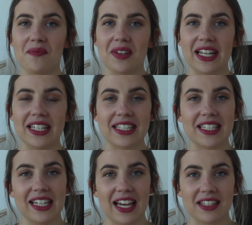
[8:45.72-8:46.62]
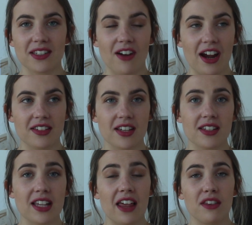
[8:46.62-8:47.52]
leads to less
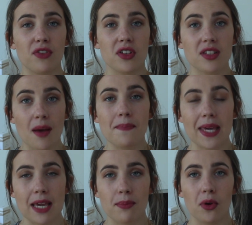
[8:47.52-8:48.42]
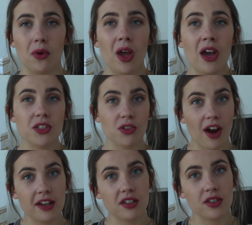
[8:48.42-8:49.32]
psoriasis, and for some people
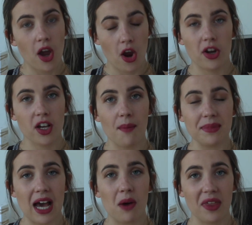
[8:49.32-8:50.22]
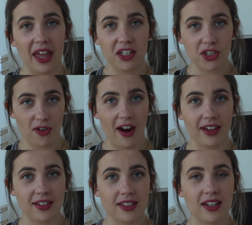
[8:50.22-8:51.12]
psoriasis only comes out when they're
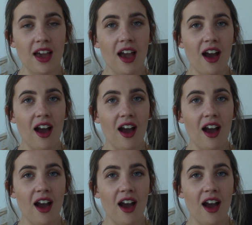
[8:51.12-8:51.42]
stressed.